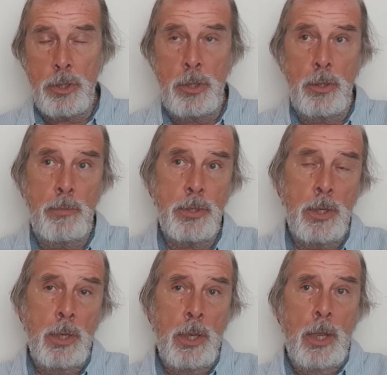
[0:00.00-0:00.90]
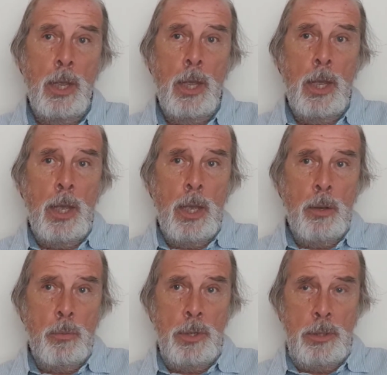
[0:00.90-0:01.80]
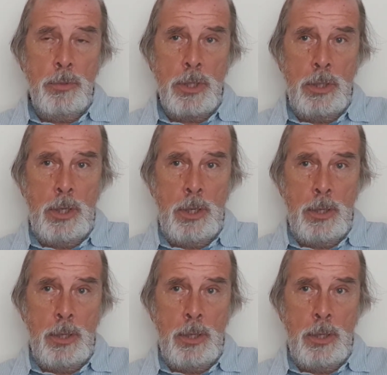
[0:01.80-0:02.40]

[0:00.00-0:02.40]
Anonymous, when he was in